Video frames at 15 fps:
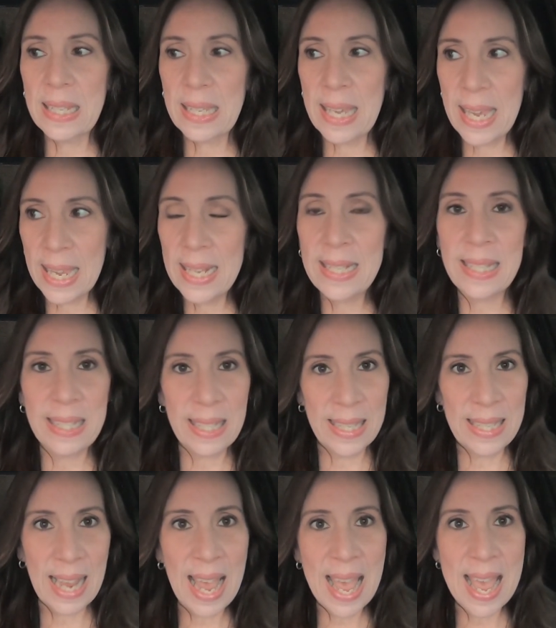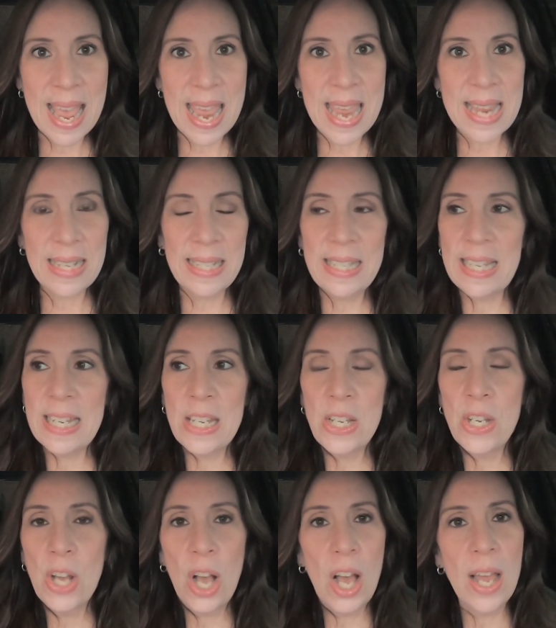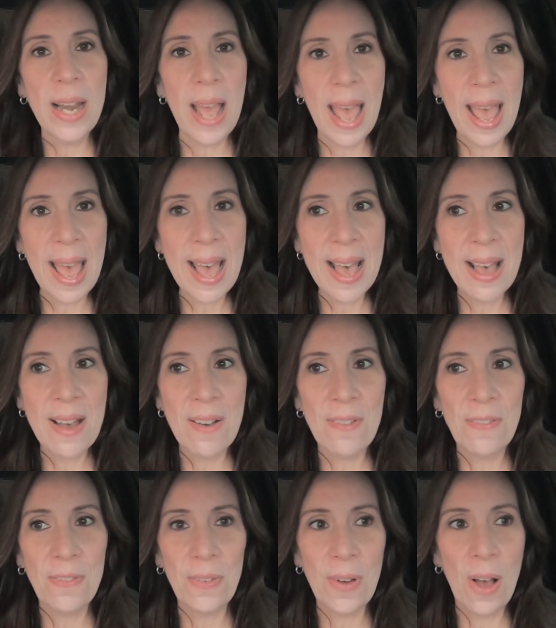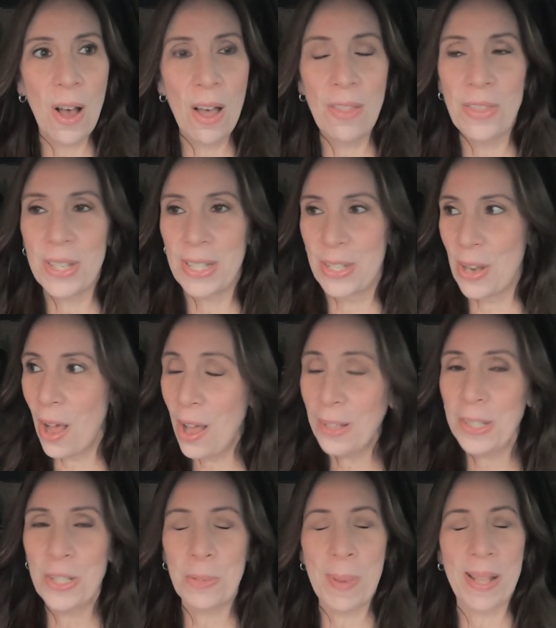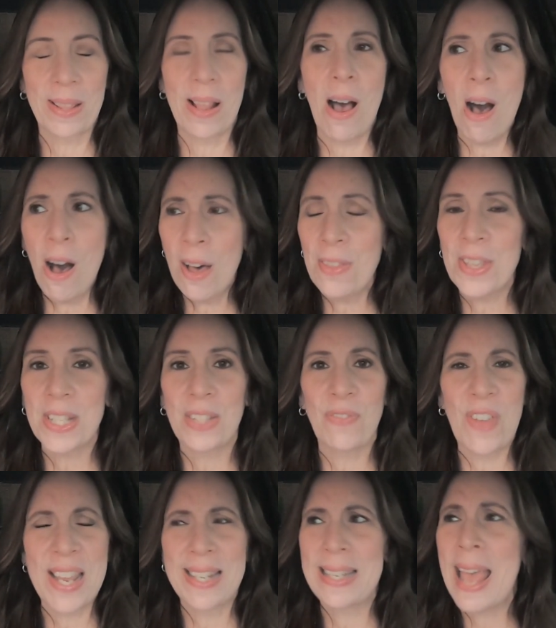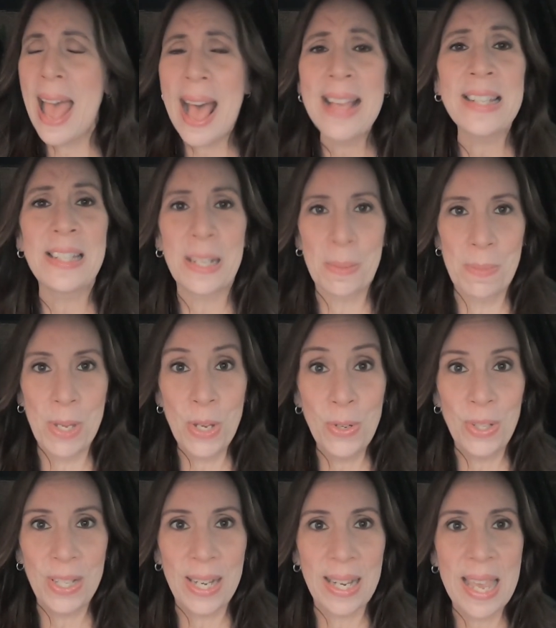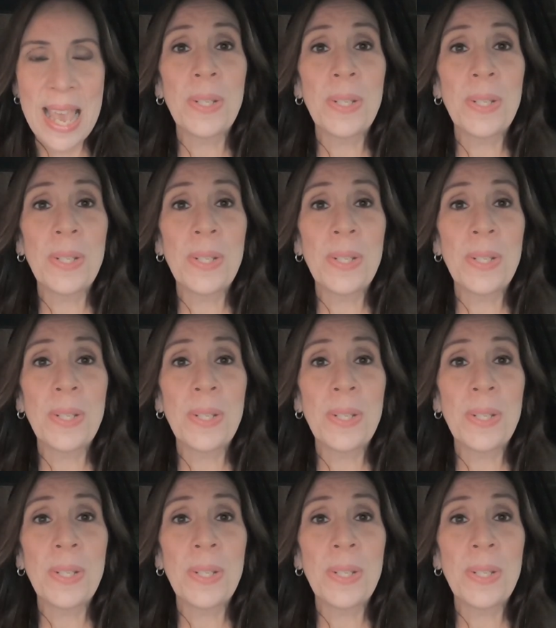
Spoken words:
kids today did not have all this knowledge about all this fantastic music.